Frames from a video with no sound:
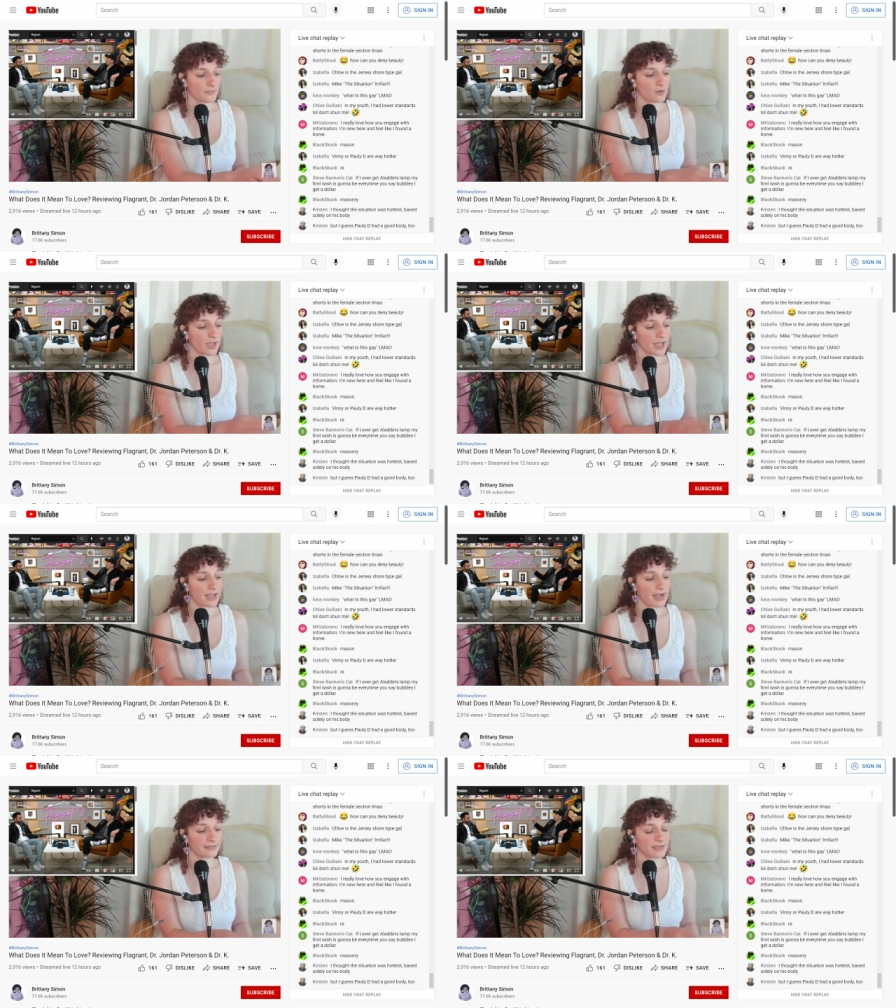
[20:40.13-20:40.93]

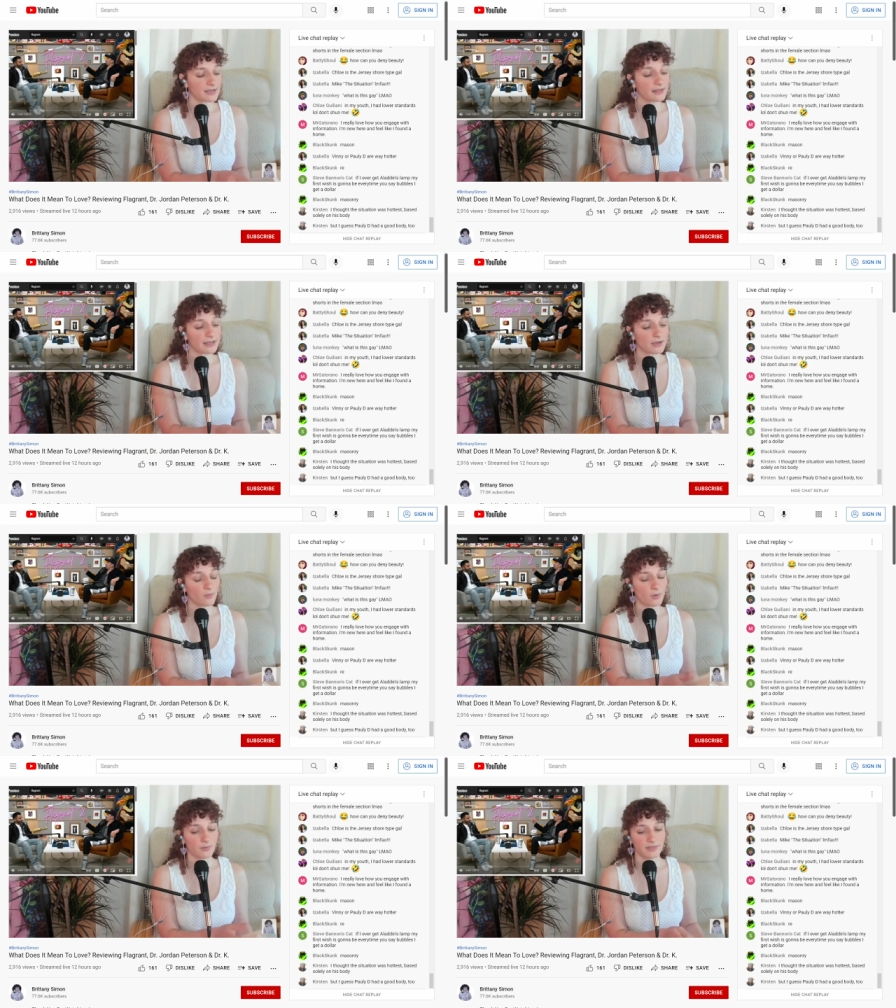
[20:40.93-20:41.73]
Okay. I think, like,
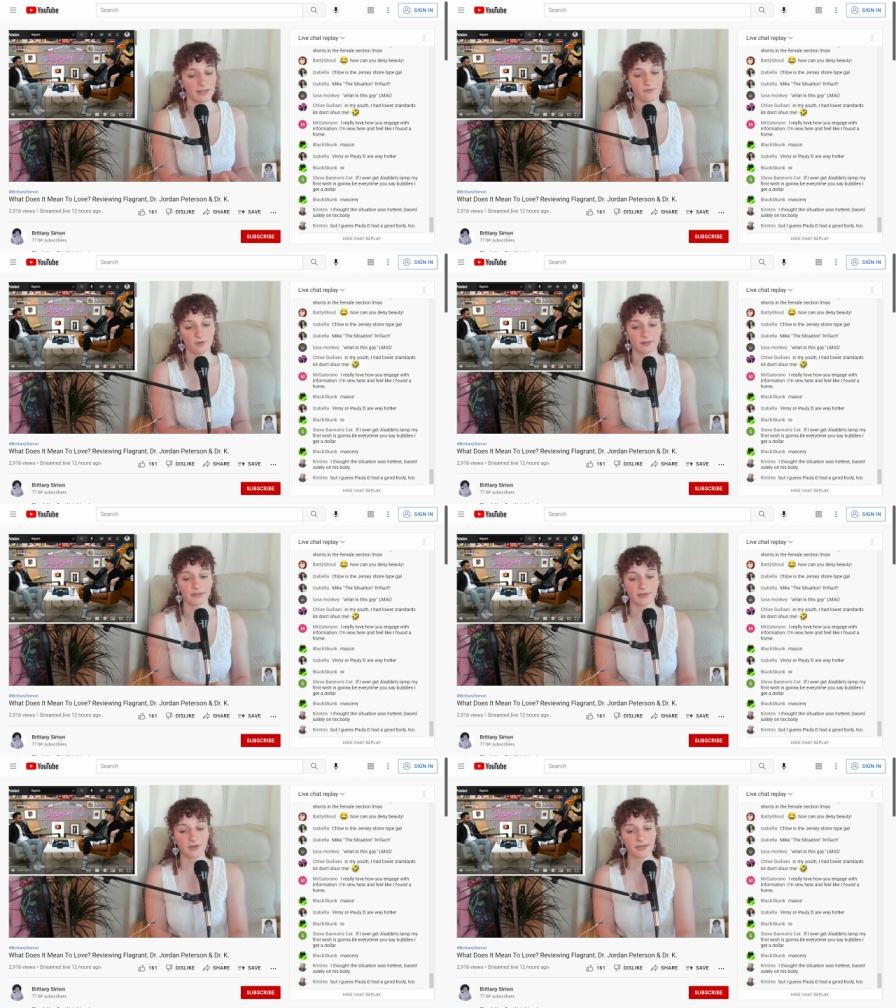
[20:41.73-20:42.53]
when we think of what a
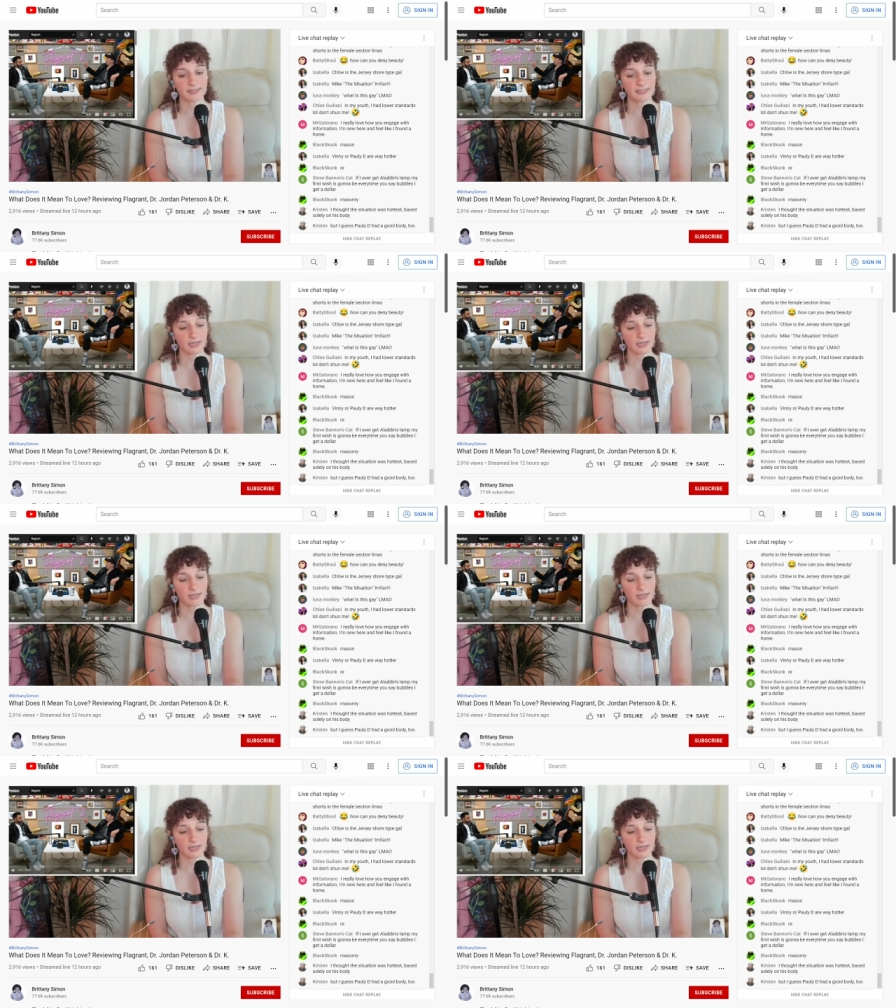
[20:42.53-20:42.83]
leader is